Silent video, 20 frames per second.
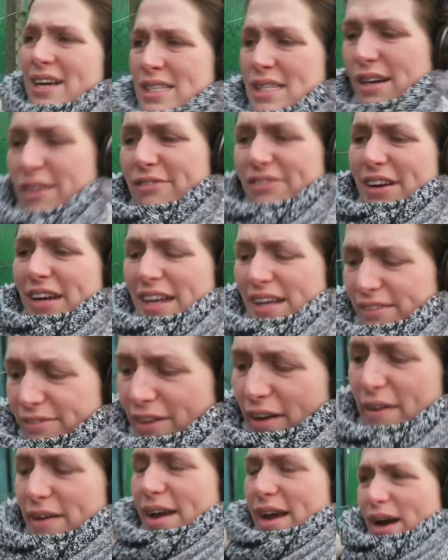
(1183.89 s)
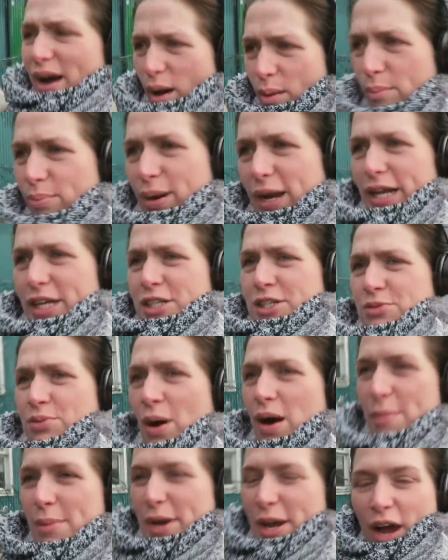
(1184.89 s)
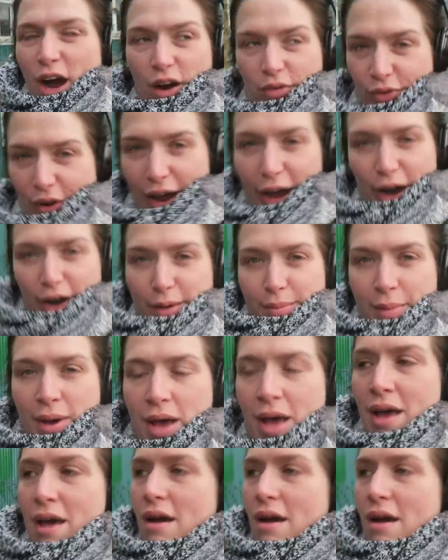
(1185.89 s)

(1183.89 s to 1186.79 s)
So I'm feeling very accomplished. Well, I'm only halfway home,